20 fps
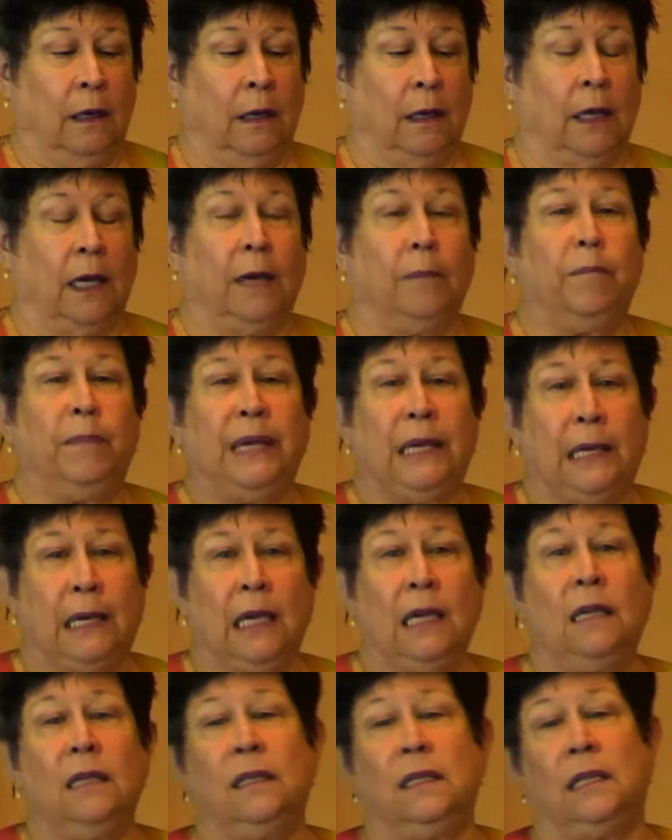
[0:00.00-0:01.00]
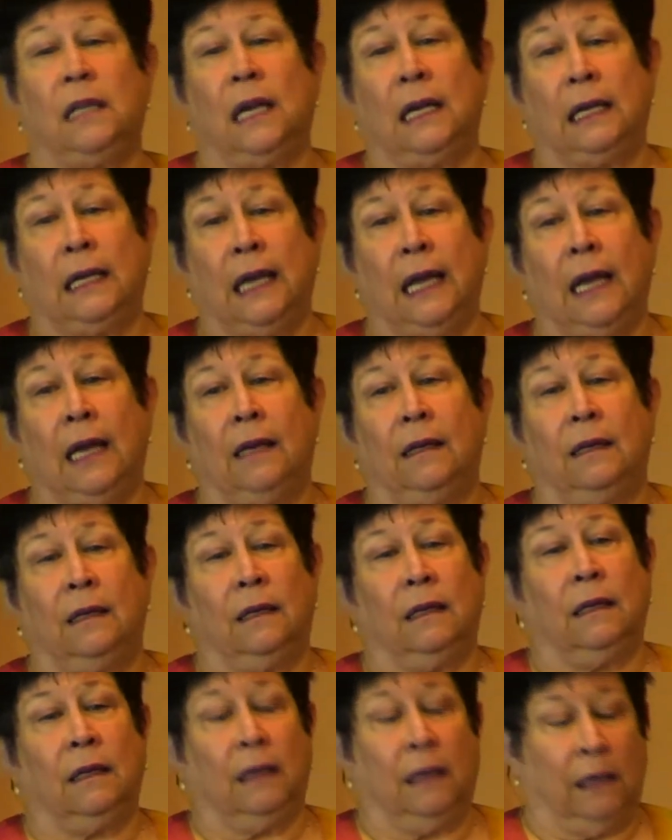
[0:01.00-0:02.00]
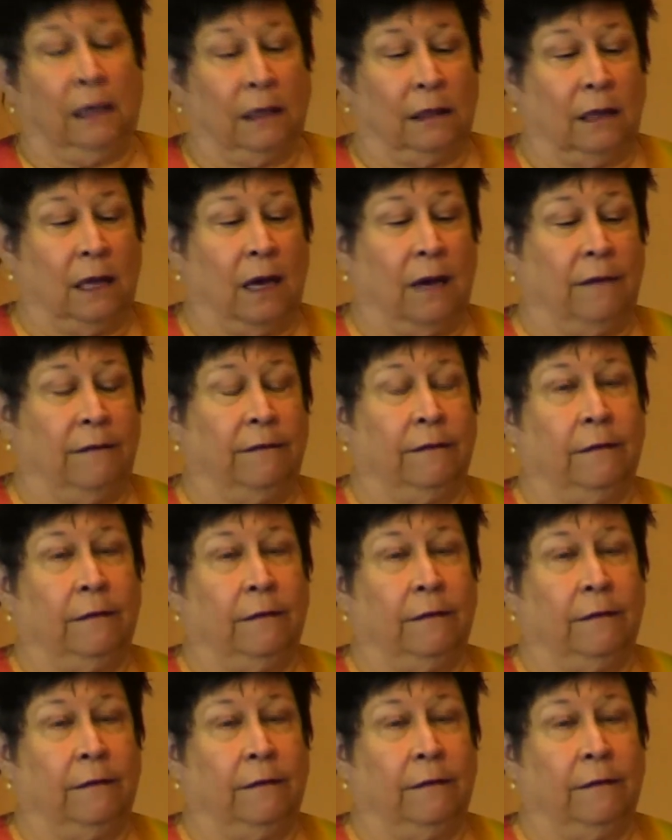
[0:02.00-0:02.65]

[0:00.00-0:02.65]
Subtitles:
and begins again in love.